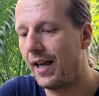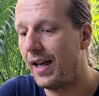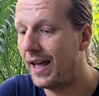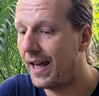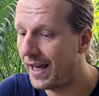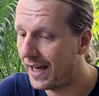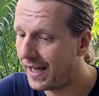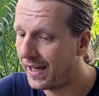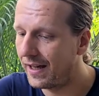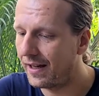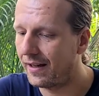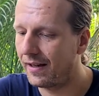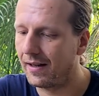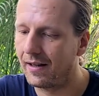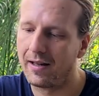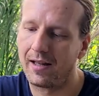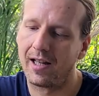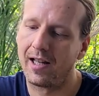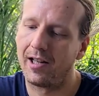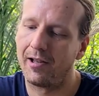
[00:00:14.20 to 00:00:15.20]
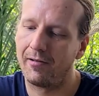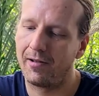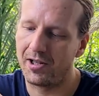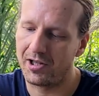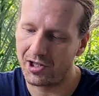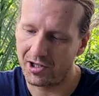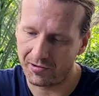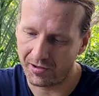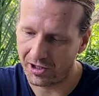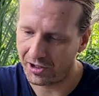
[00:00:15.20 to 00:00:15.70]
A,
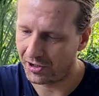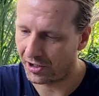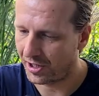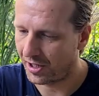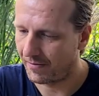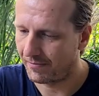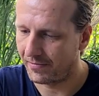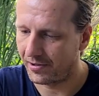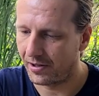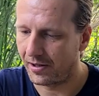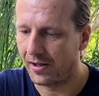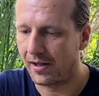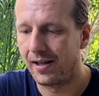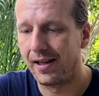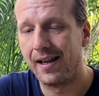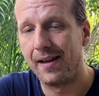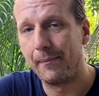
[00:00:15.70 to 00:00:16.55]
registration number.